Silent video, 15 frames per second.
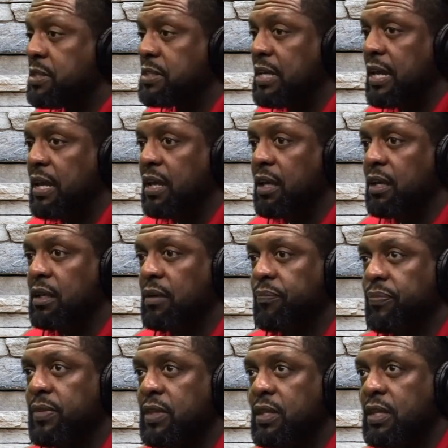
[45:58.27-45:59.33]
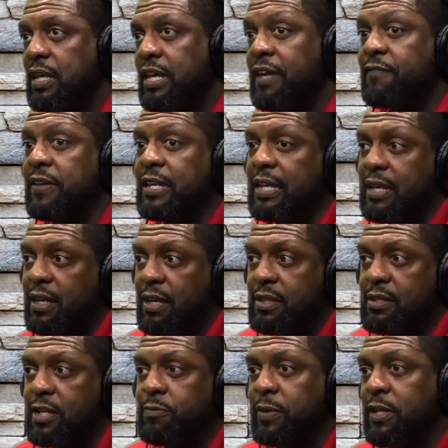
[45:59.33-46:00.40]
say, if it
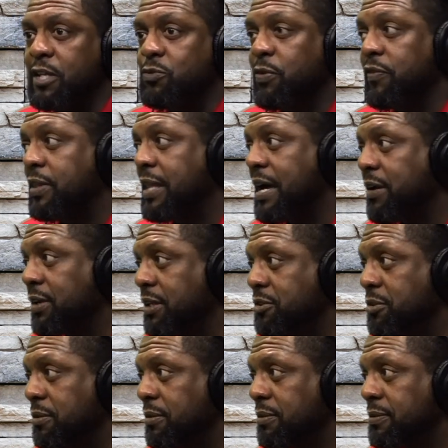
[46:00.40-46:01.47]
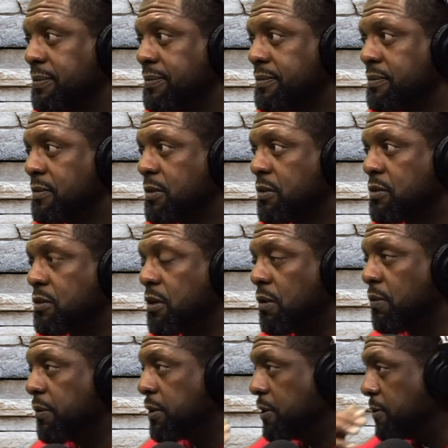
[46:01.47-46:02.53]
is, it's because we've allowed it to. So
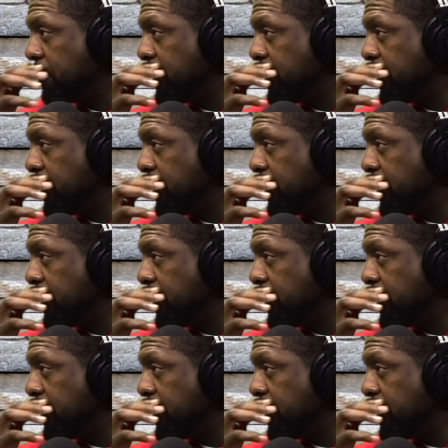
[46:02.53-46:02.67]
when you